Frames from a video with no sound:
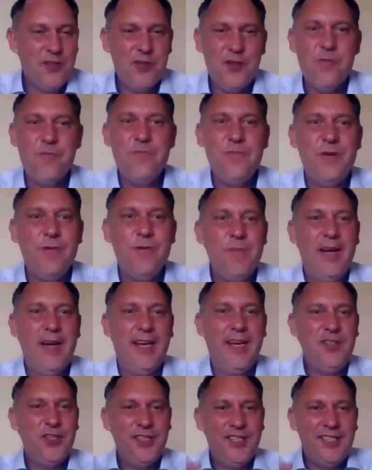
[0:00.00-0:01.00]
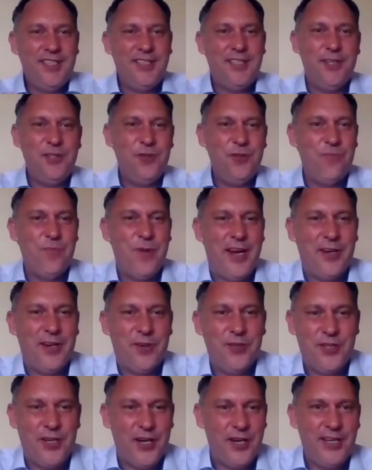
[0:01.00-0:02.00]
you mentioned decision
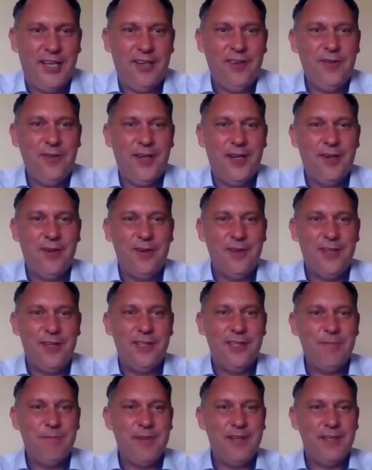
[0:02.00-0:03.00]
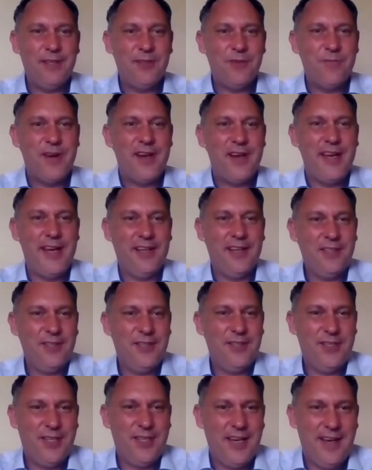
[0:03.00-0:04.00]
makers there. That kind of leads me into my
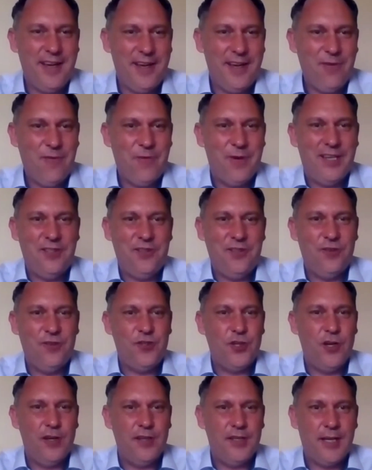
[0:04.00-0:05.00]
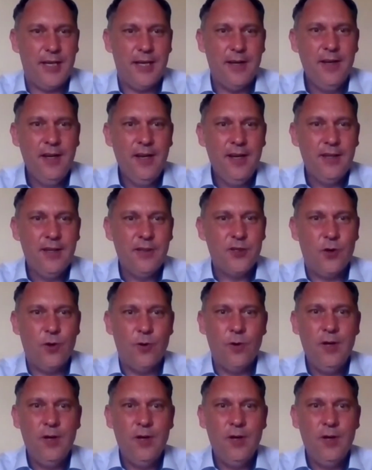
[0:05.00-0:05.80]
next question, Shonté. So